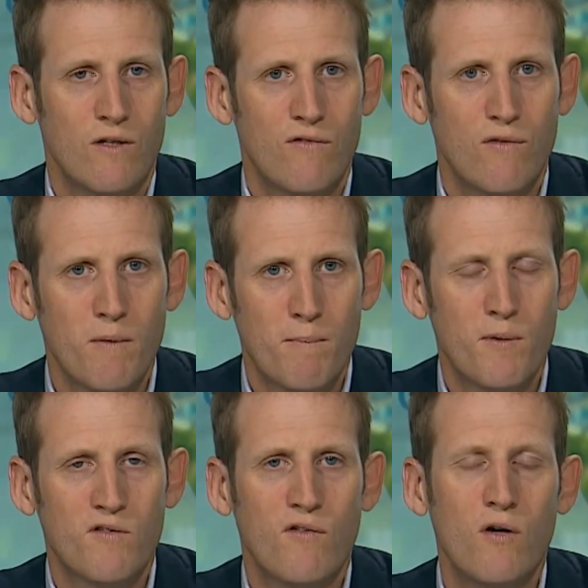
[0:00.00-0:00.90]
from a
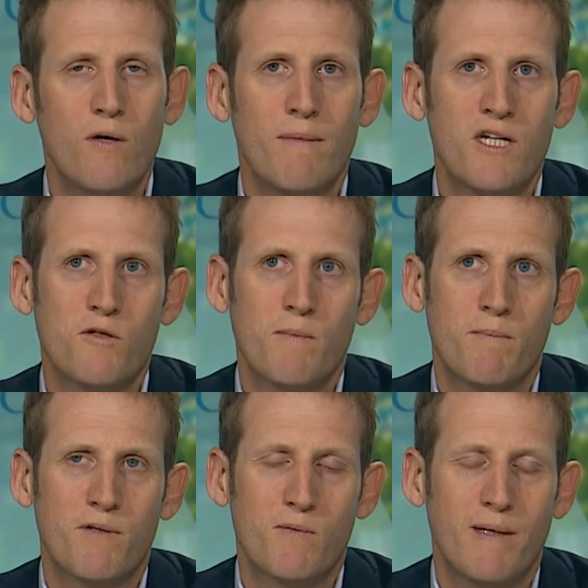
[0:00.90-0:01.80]
portfolio
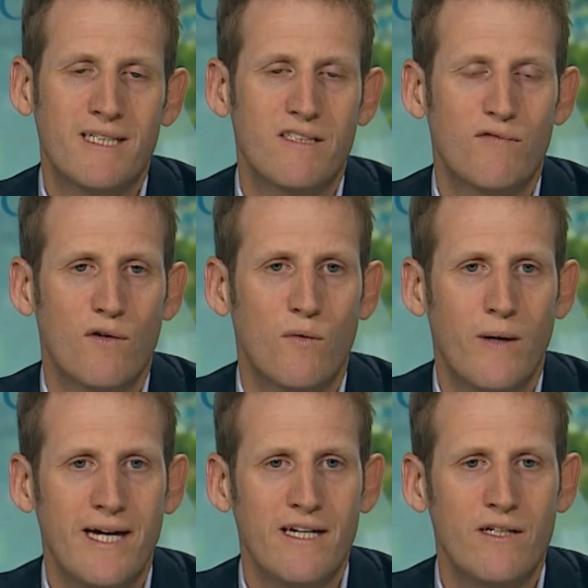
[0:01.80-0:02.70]
management perspective, a
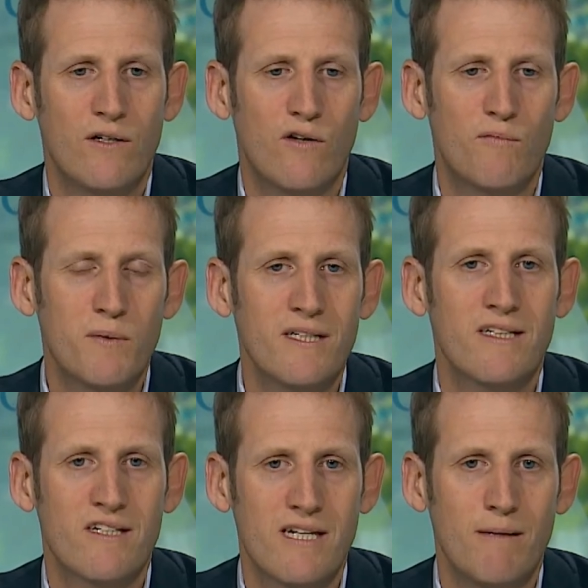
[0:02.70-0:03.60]
way of putting
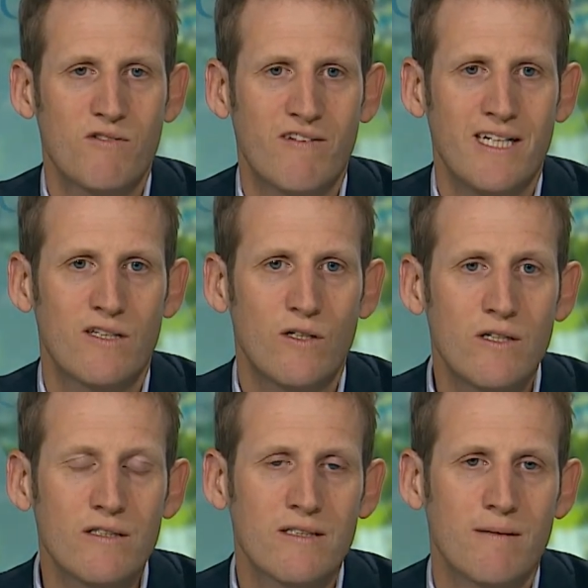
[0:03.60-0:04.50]
the same trade
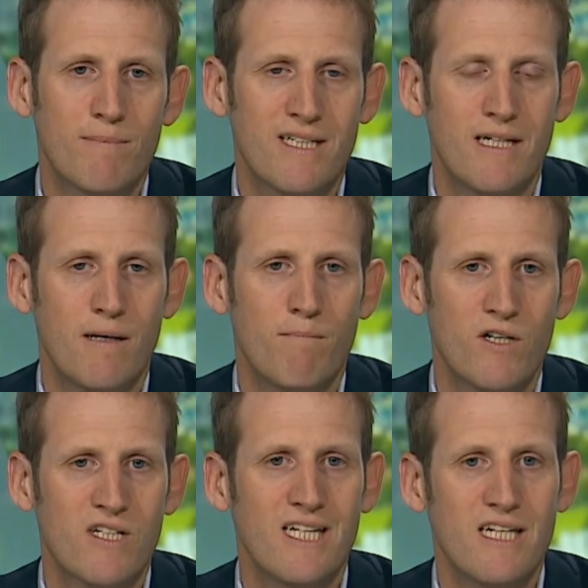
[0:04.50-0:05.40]
on, but in a
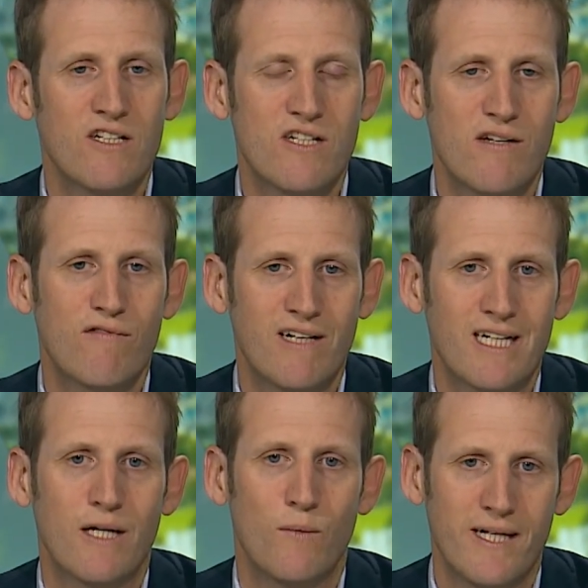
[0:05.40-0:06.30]
much
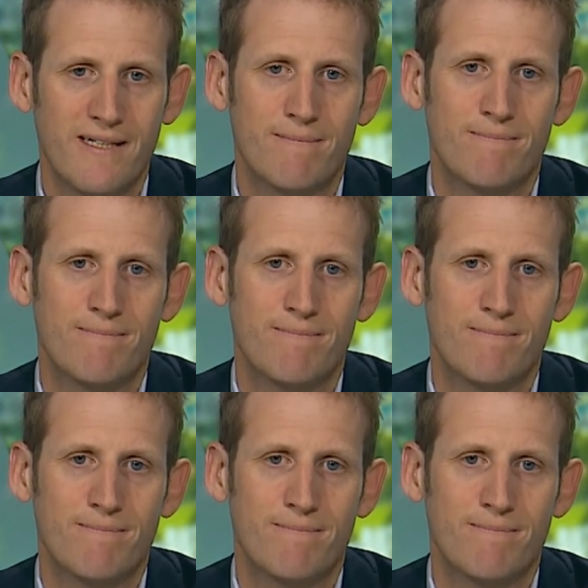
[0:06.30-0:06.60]
ESG-friendly way.